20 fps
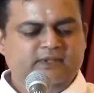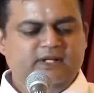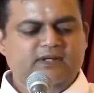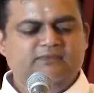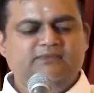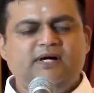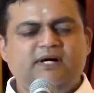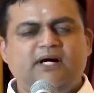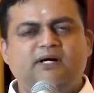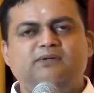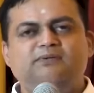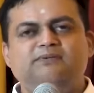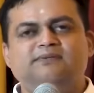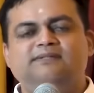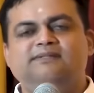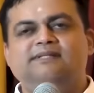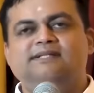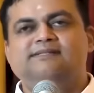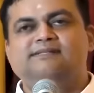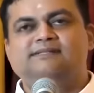how
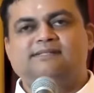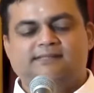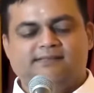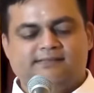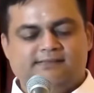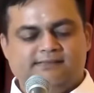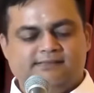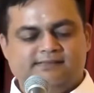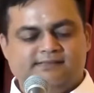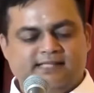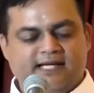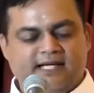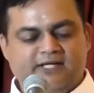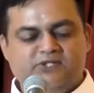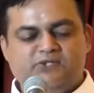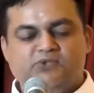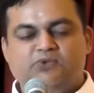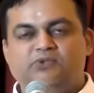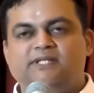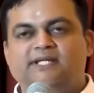the Sai
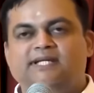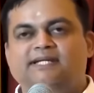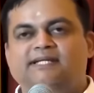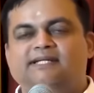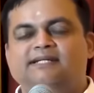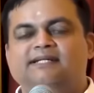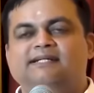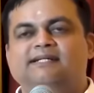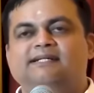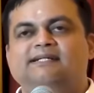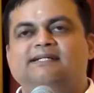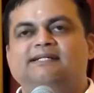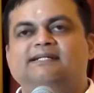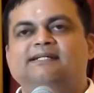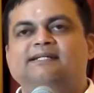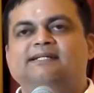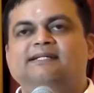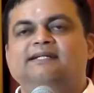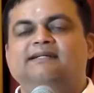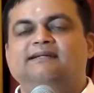Shruti
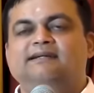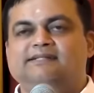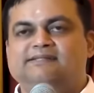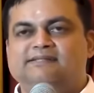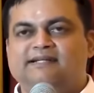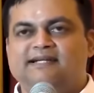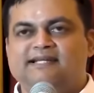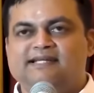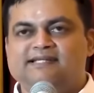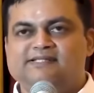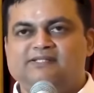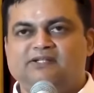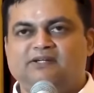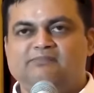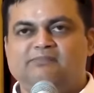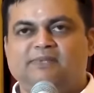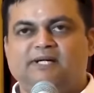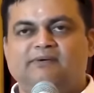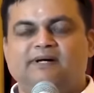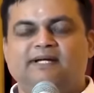residence
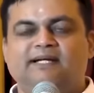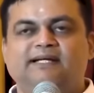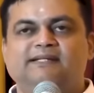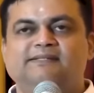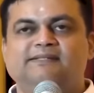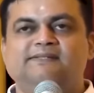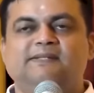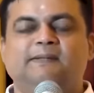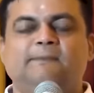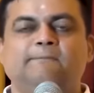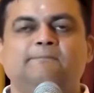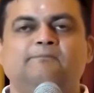of Bhagwan is.